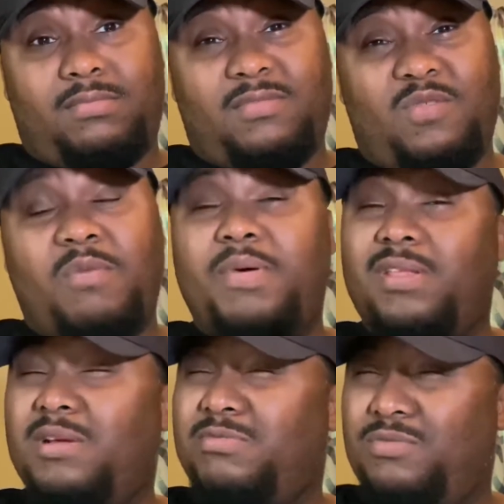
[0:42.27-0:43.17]
we
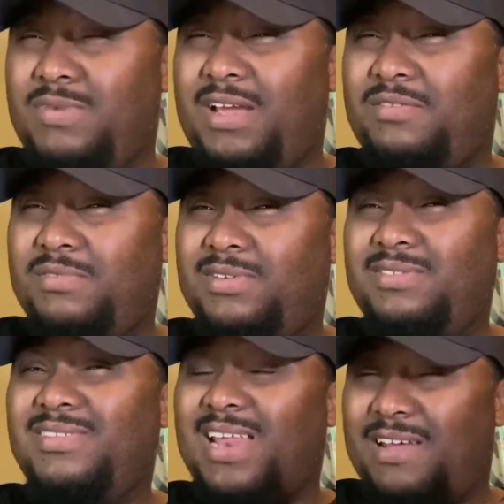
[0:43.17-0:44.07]
picked up two nice ones
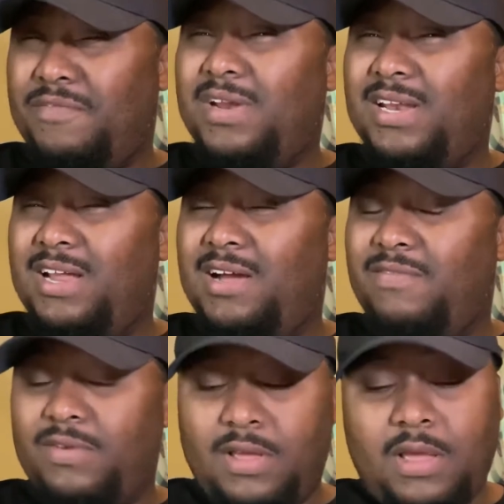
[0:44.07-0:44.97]
that I really
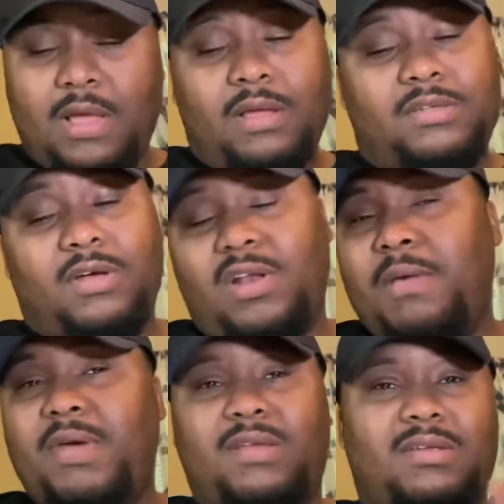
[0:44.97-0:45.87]
love. So
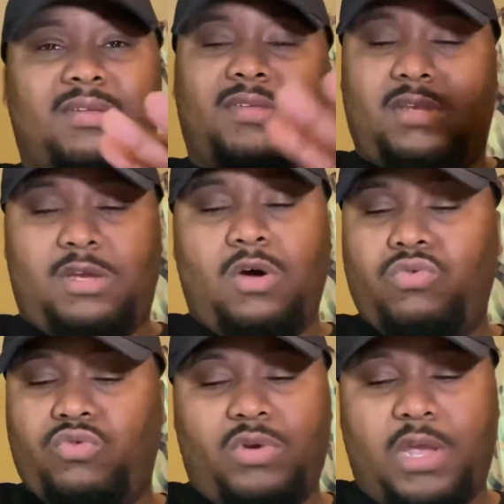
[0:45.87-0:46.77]
let me just go
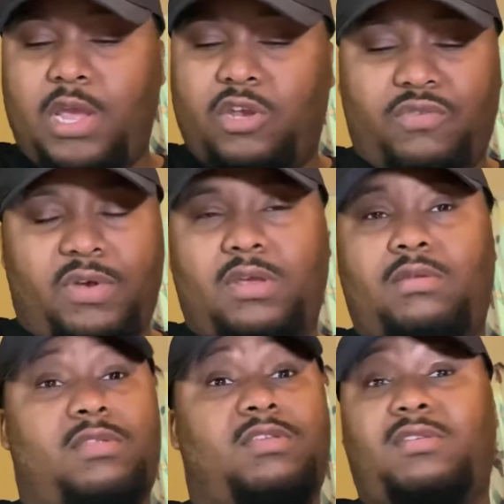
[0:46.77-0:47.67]
through the injury
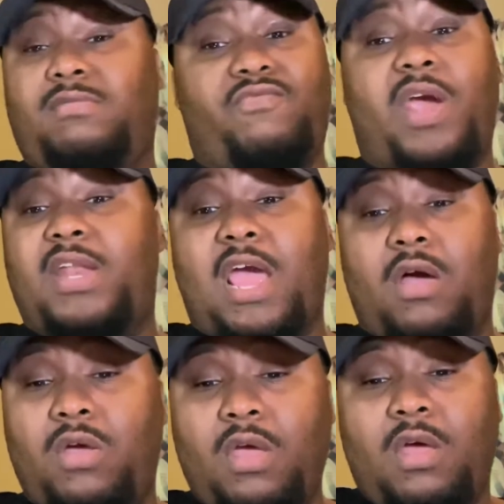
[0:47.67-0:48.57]
right
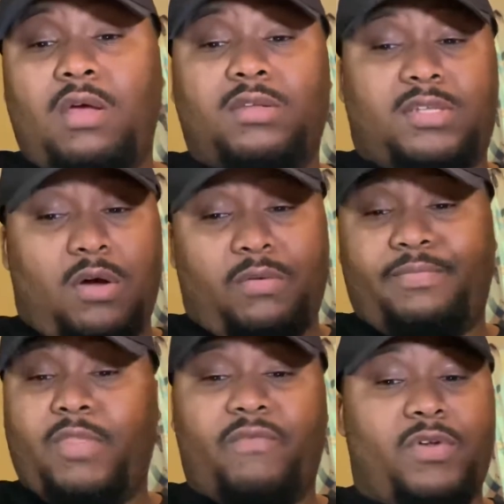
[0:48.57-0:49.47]
now. So
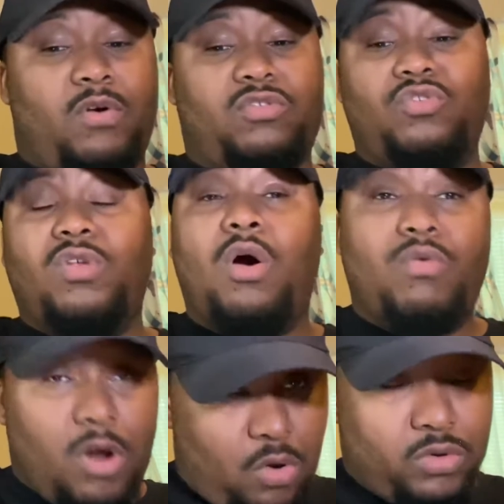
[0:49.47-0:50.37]
for those who
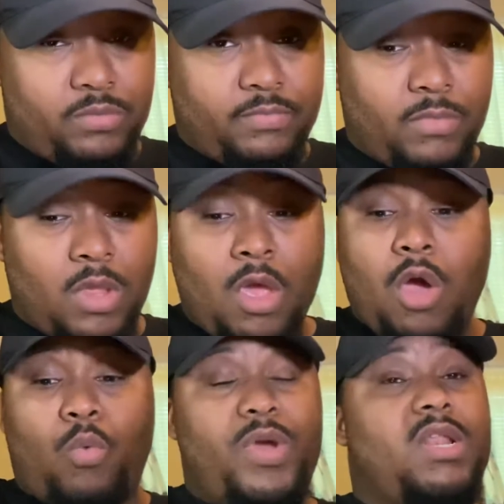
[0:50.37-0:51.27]
don't know,
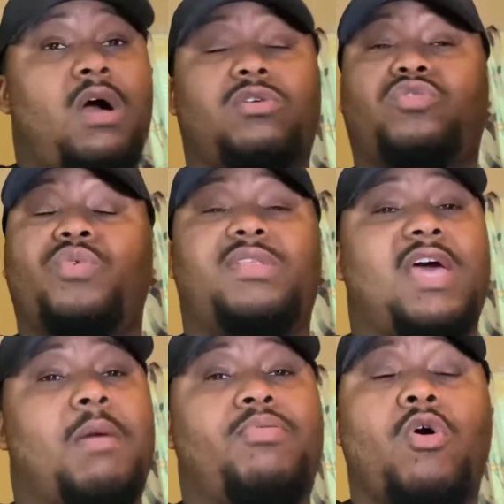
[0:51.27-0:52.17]
we lost
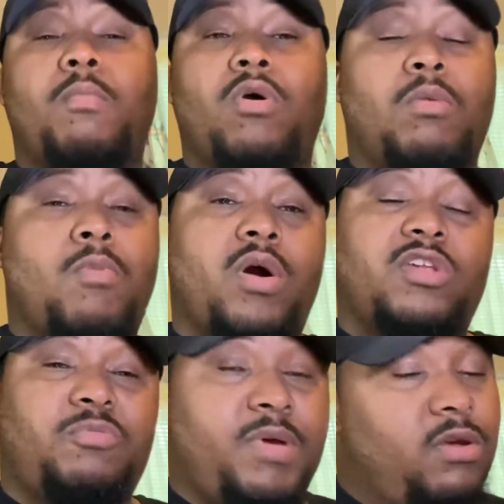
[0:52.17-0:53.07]
three-time Pro Bowler
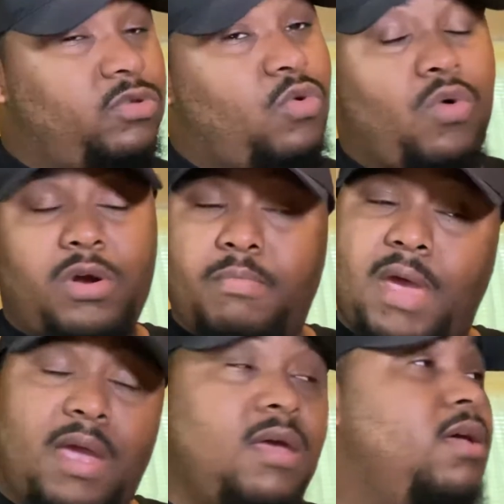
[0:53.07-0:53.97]
Marcus Peters, cornerback.